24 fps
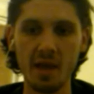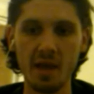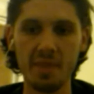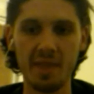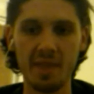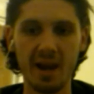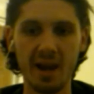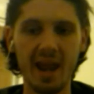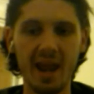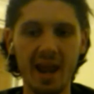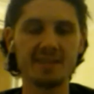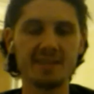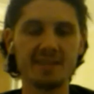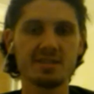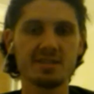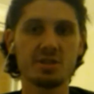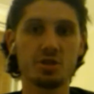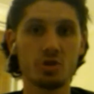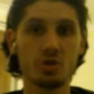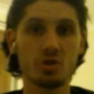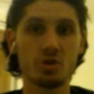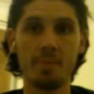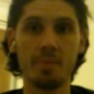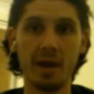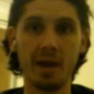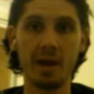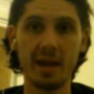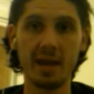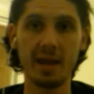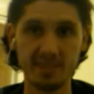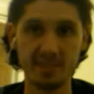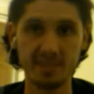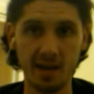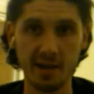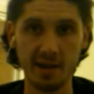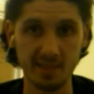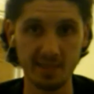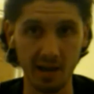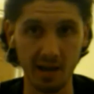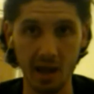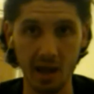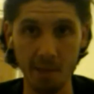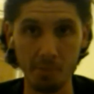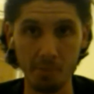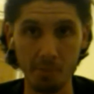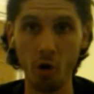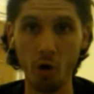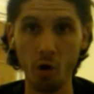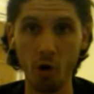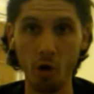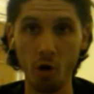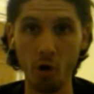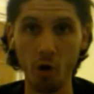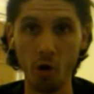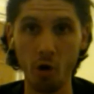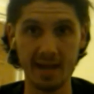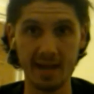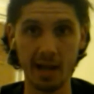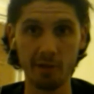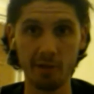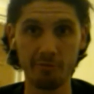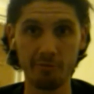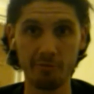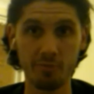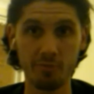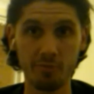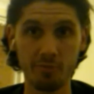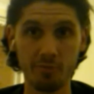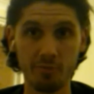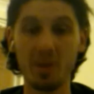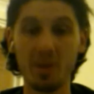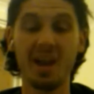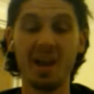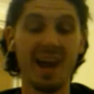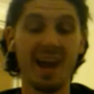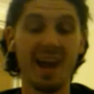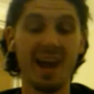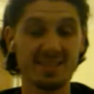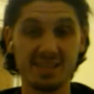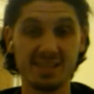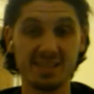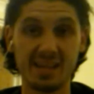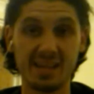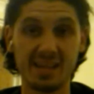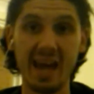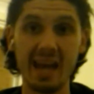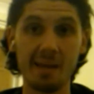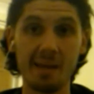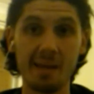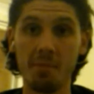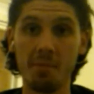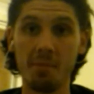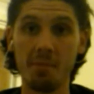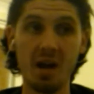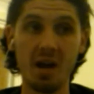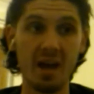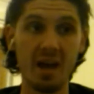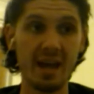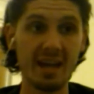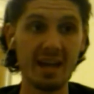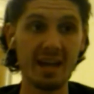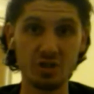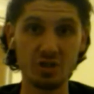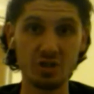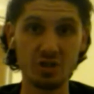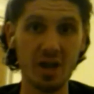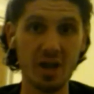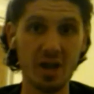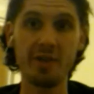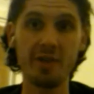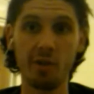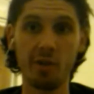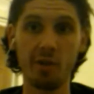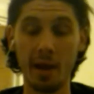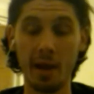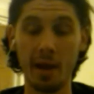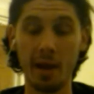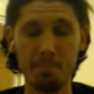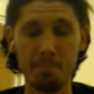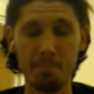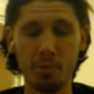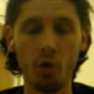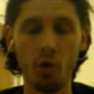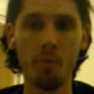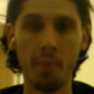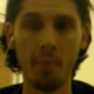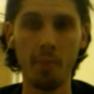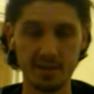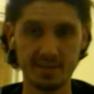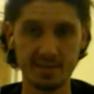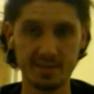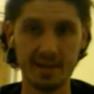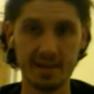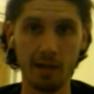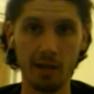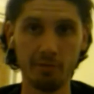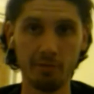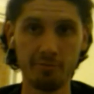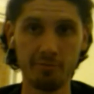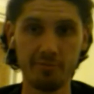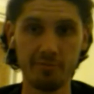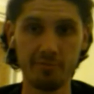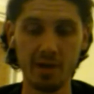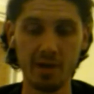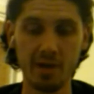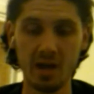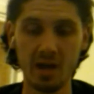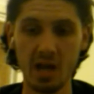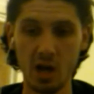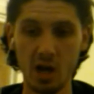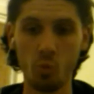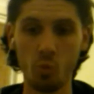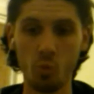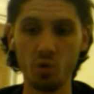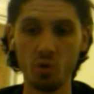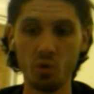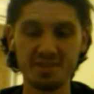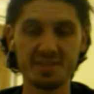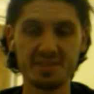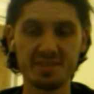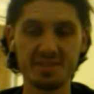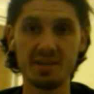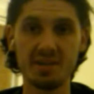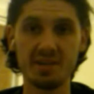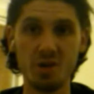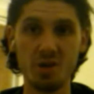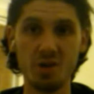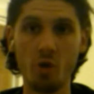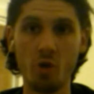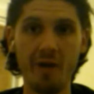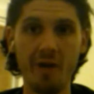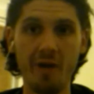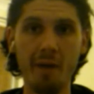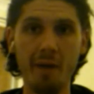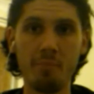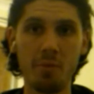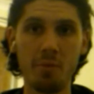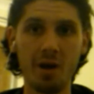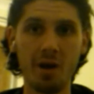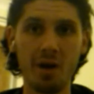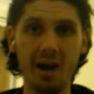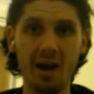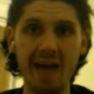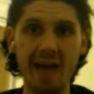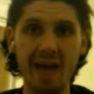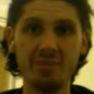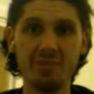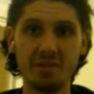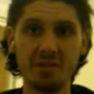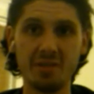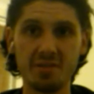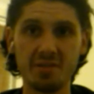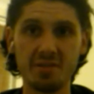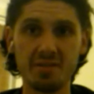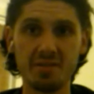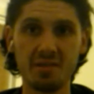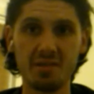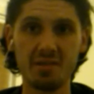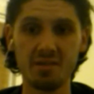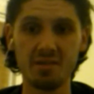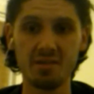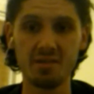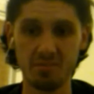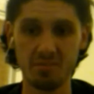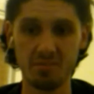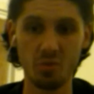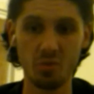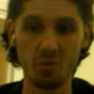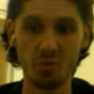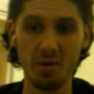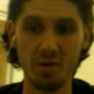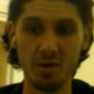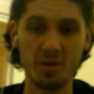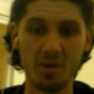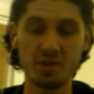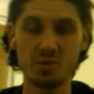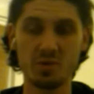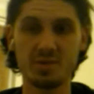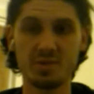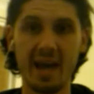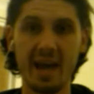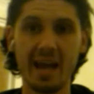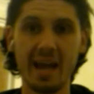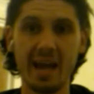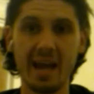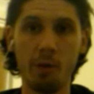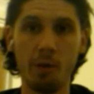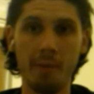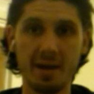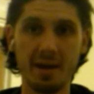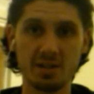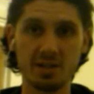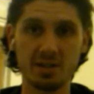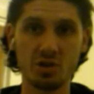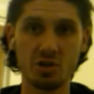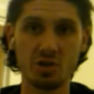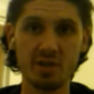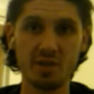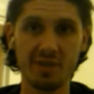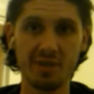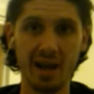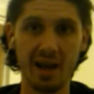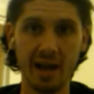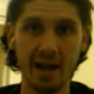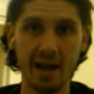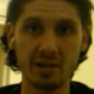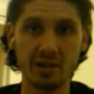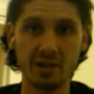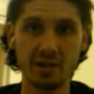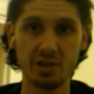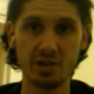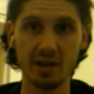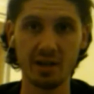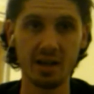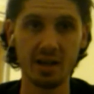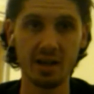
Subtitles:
the last AAA title I bought myself, well, the last game in general I bought myself was November 11th, which was Halo Master Chief Collection.